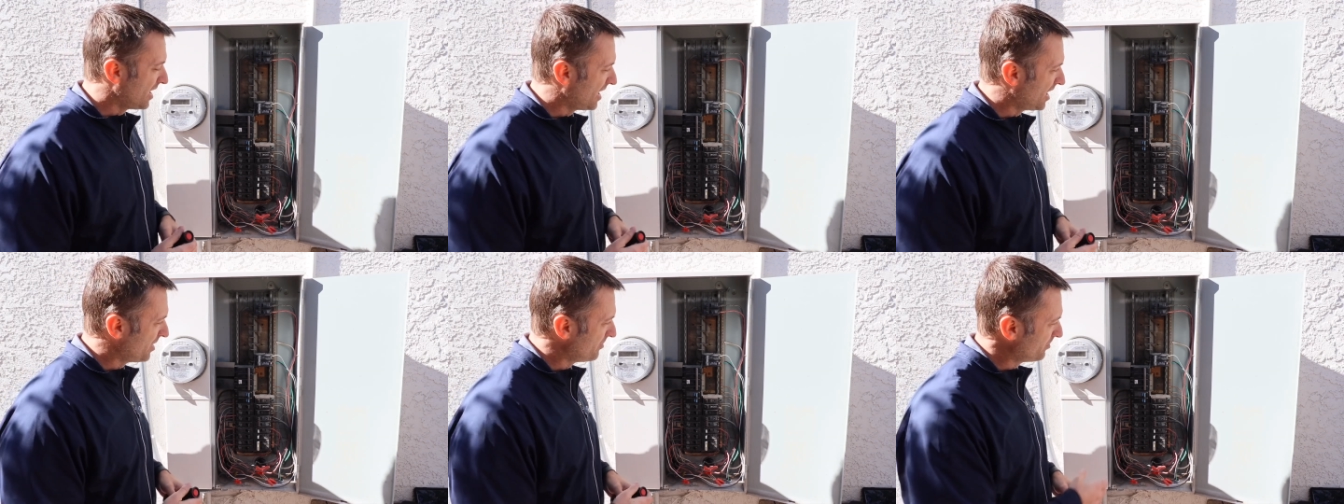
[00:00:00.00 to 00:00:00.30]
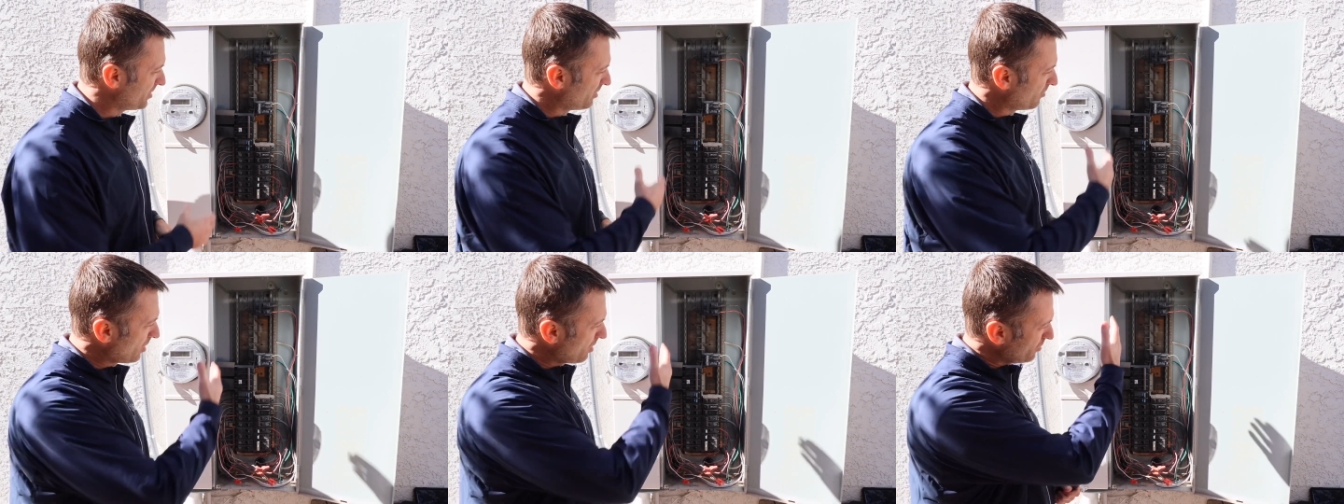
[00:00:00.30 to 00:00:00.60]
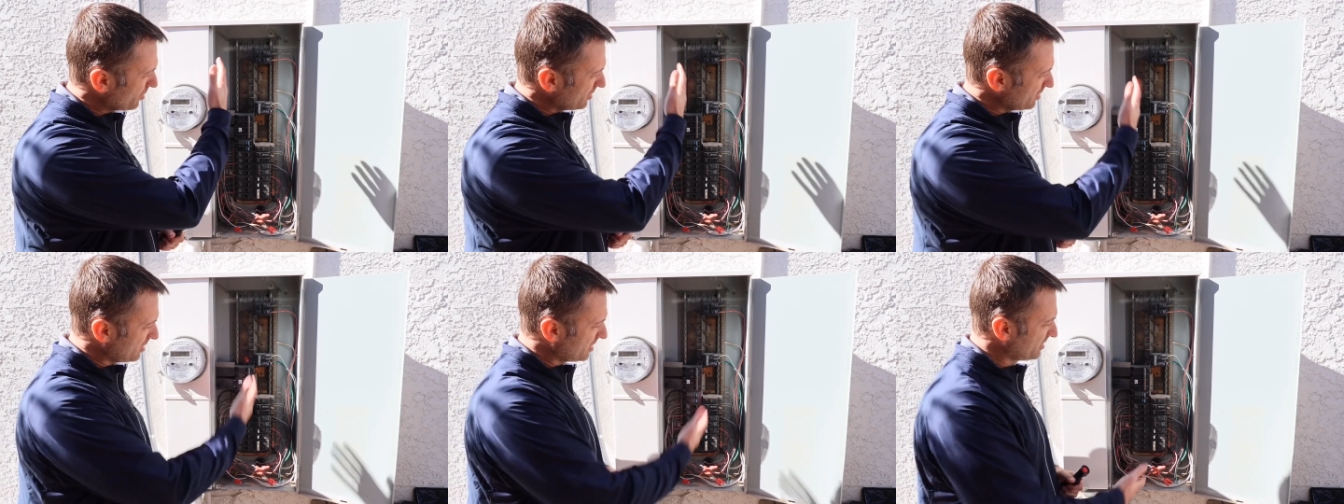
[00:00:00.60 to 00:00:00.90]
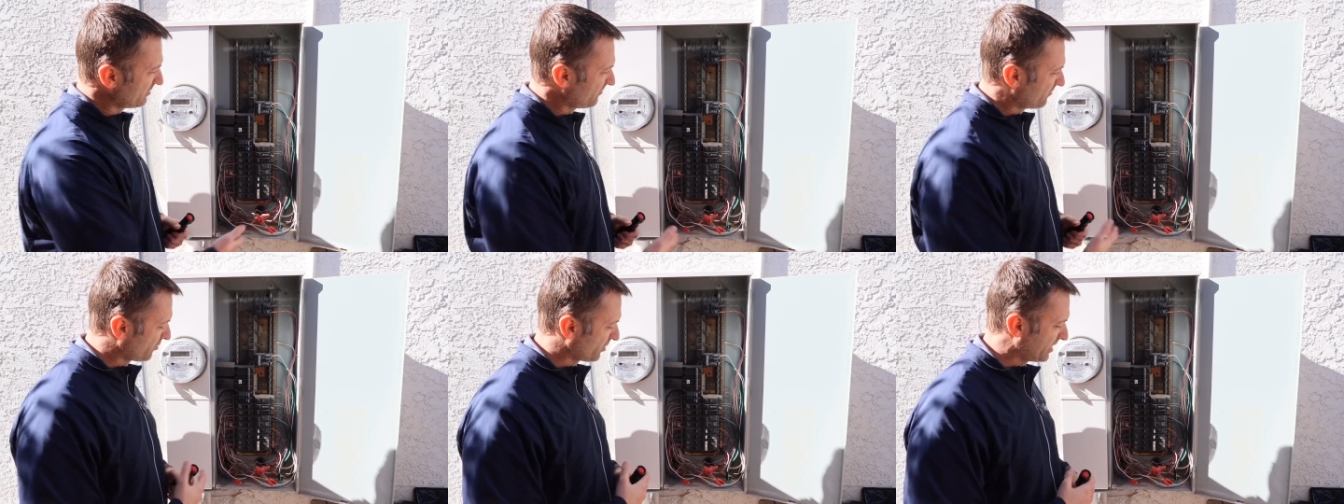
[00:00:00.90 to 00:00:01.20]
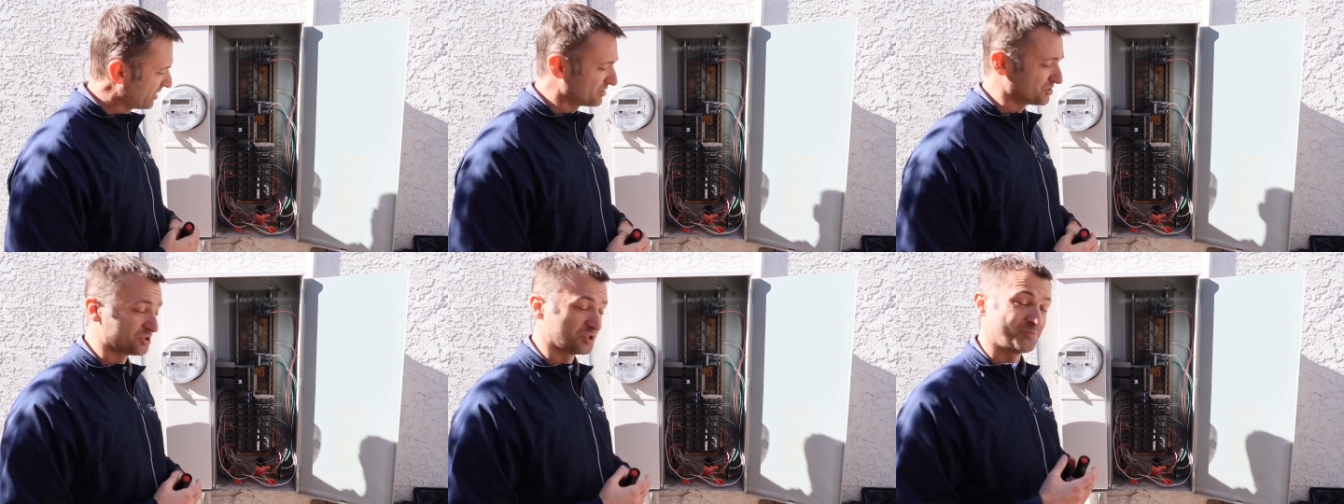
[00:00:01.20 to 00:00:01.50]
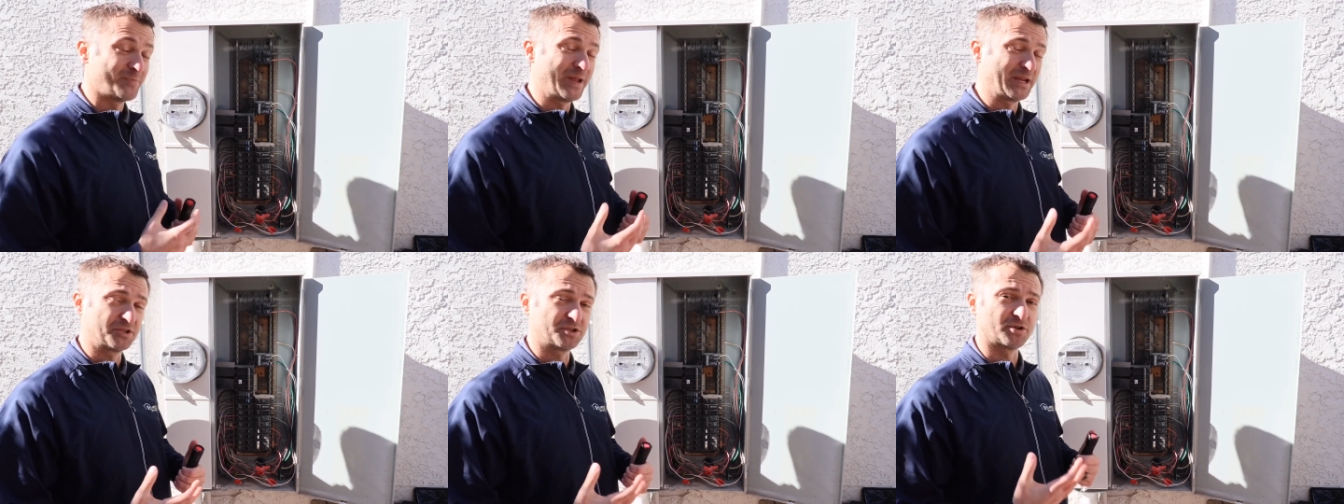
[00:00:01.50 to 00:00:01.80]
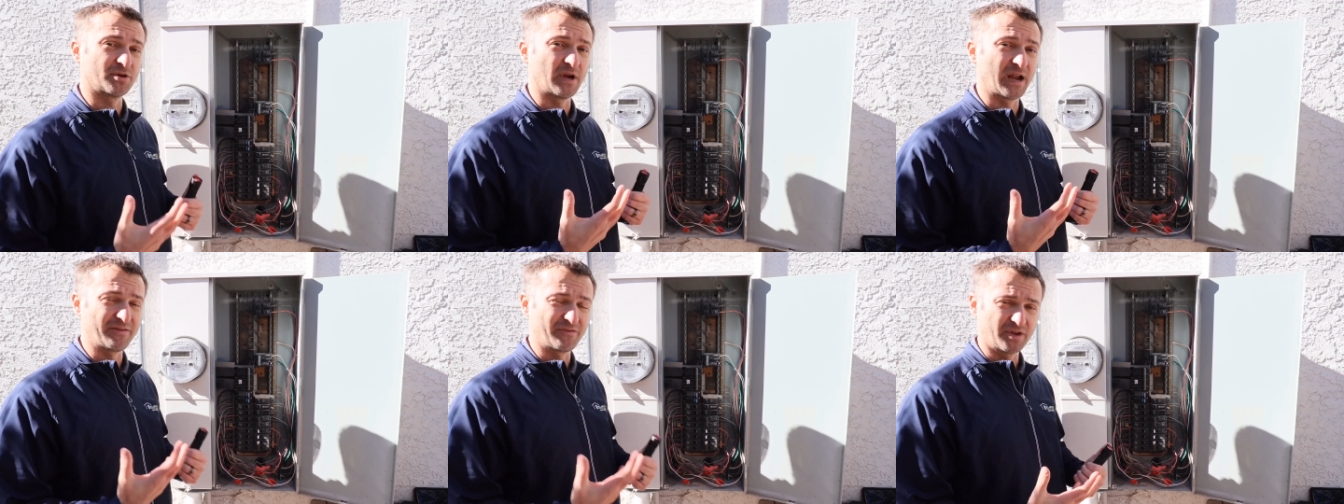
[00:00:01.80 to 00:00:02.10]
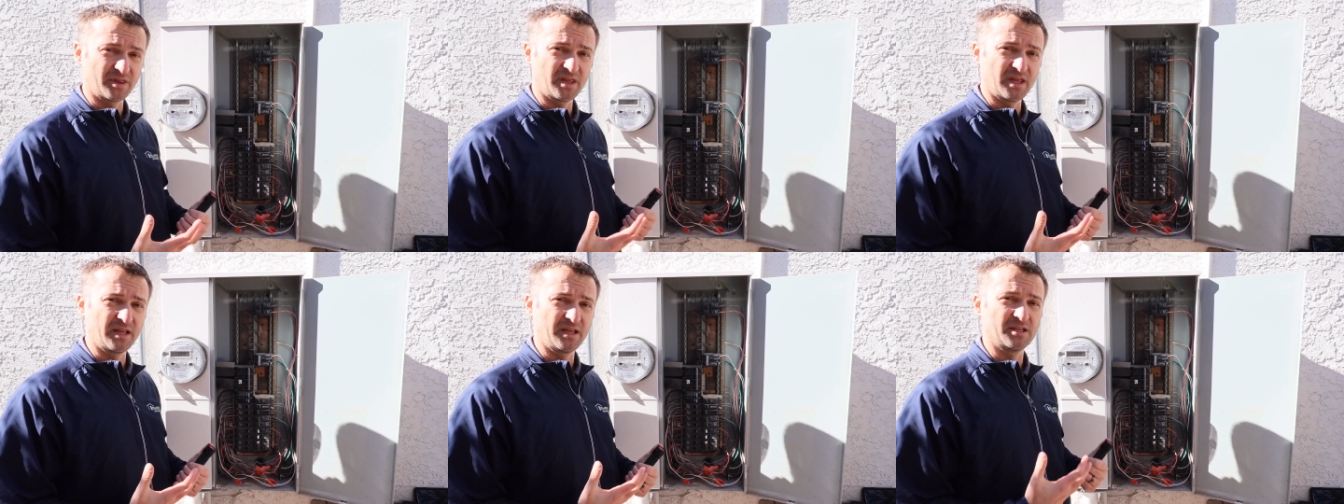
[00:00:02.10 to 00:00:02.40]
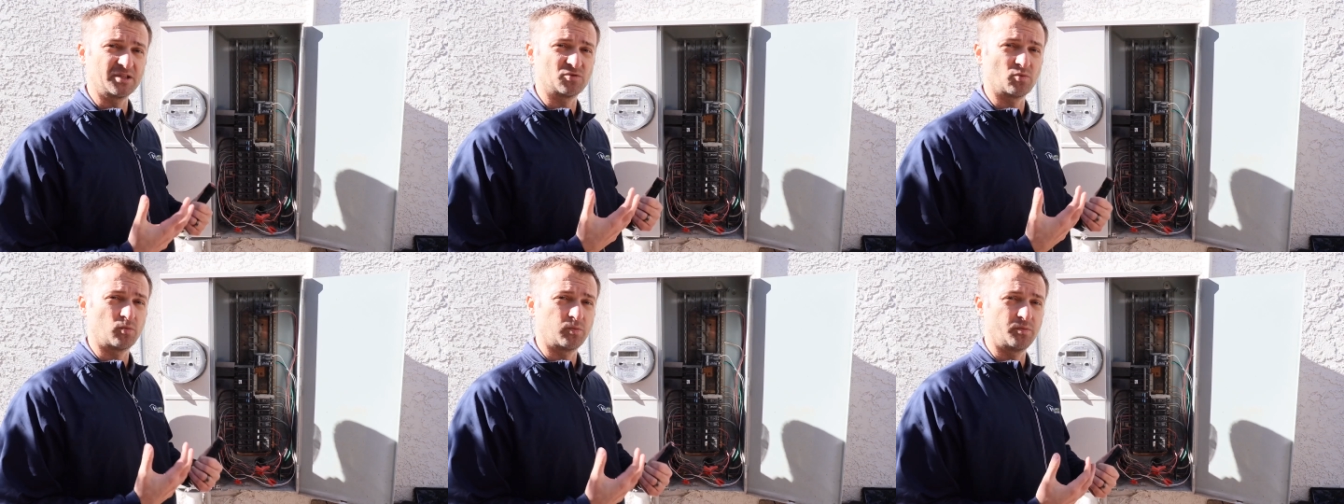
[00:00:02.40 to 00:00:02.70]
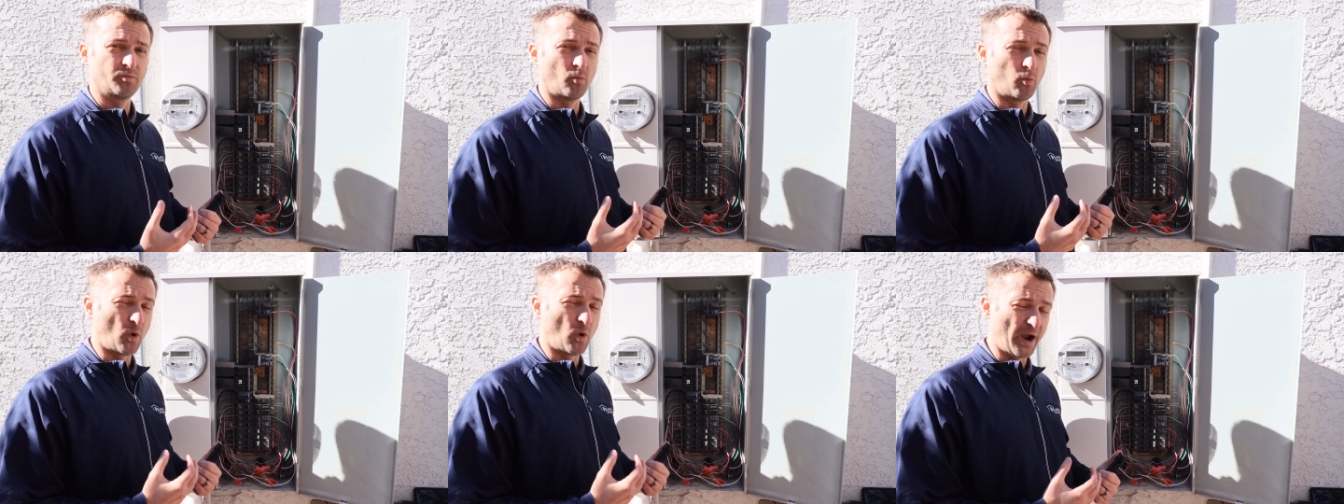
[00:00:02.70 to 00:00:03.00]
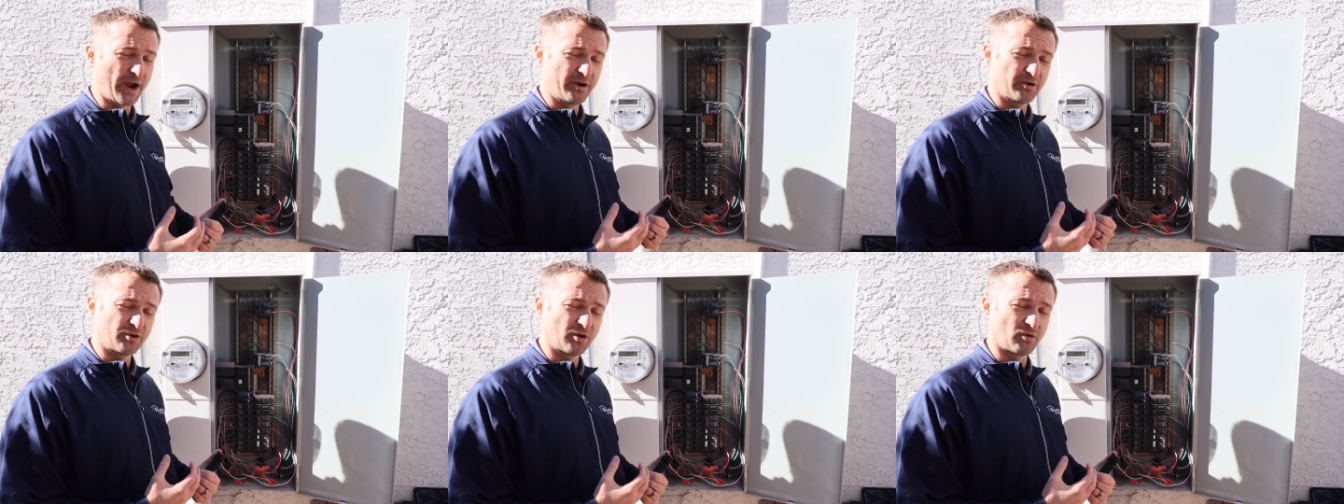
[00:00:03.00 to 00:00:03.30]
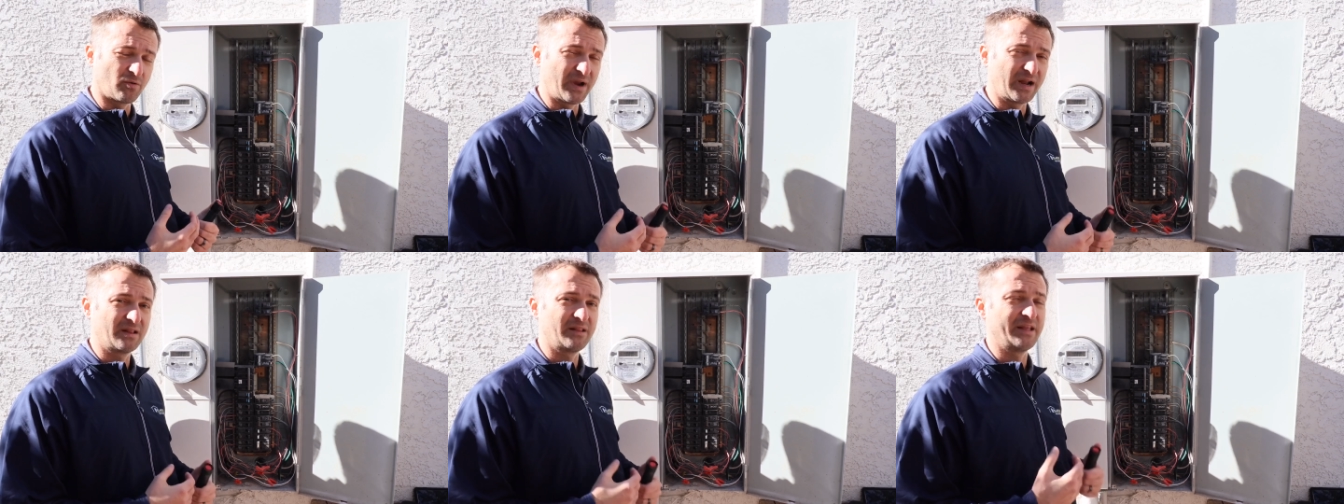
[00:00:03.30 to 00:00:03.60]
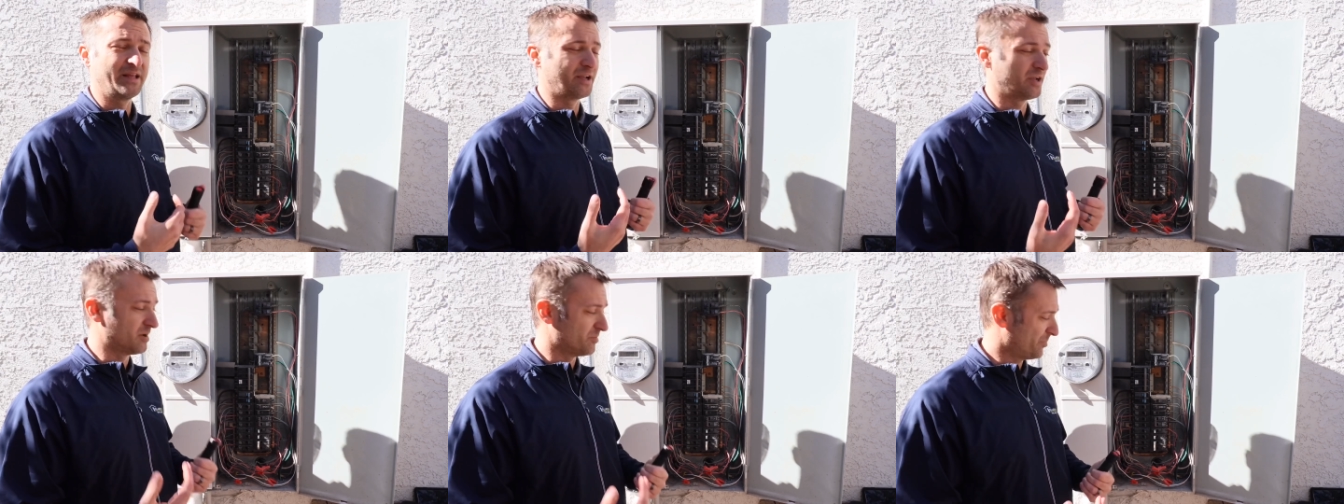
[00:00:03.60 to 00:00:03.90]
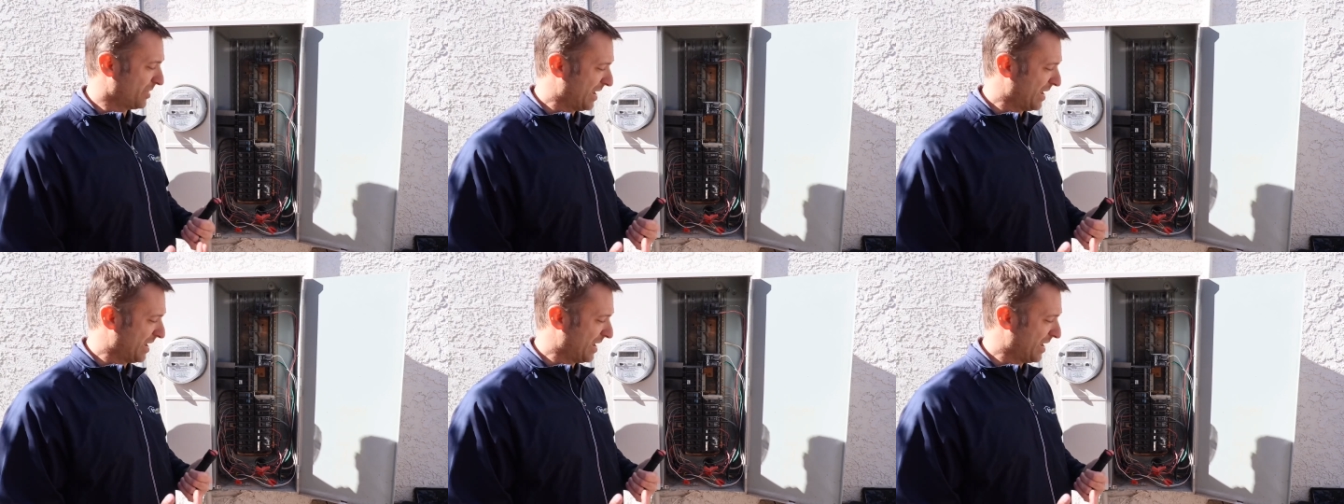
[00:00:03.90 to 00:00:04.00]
Um, but what we're looking for here is just make sure everything is wired correctly and